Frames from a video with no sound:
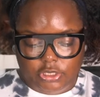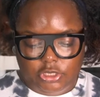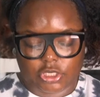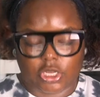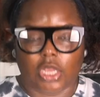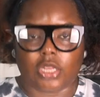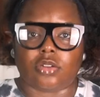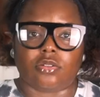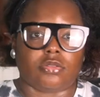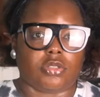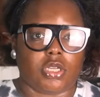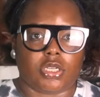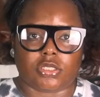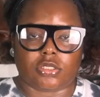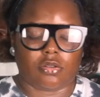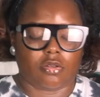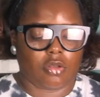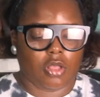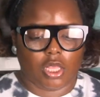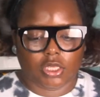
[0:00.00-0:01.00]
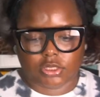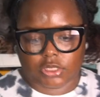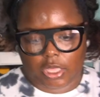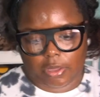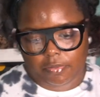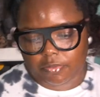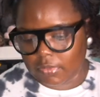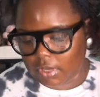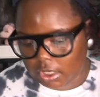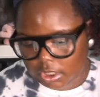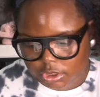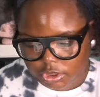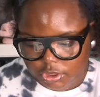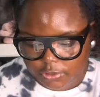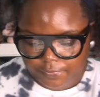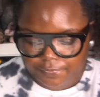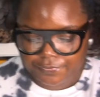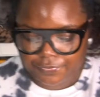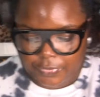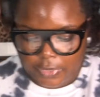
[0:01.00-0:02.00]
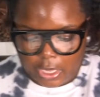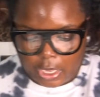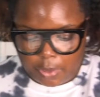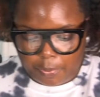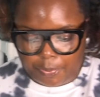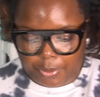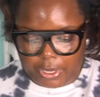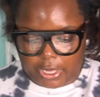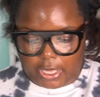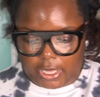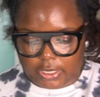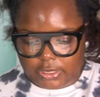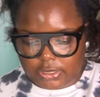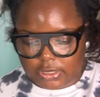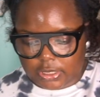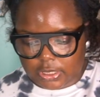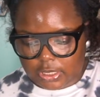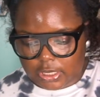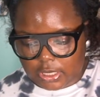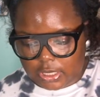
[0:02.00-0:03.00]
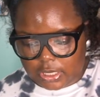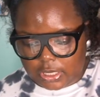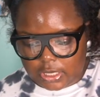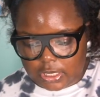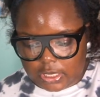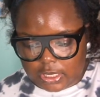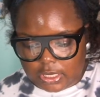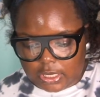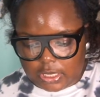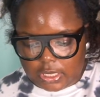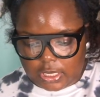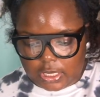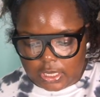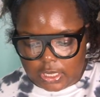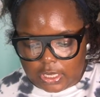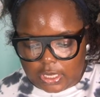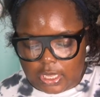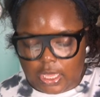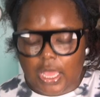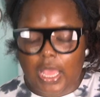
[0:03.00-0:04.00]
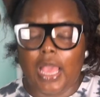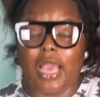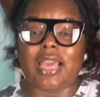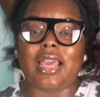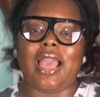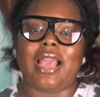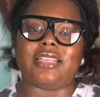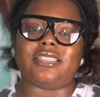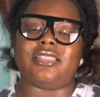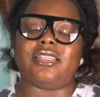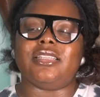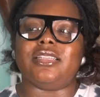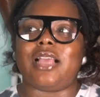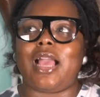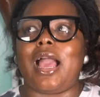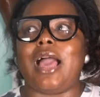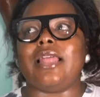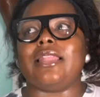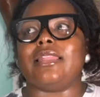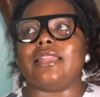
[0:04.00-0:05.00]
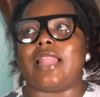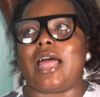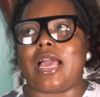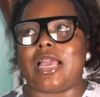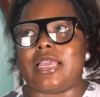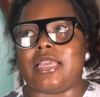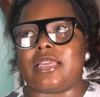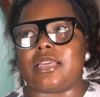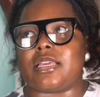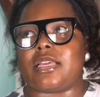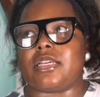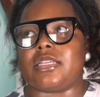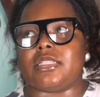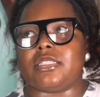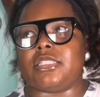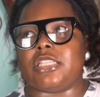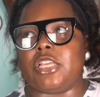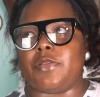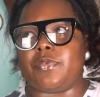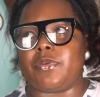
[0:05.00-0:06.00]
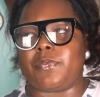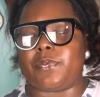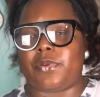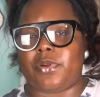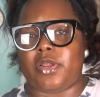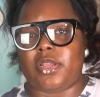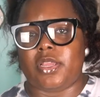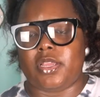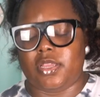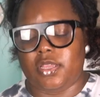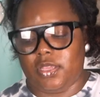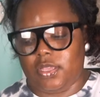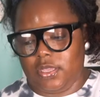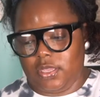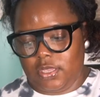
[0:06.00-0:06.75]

Y'all know dunks don't cost that much. But I like zebra print.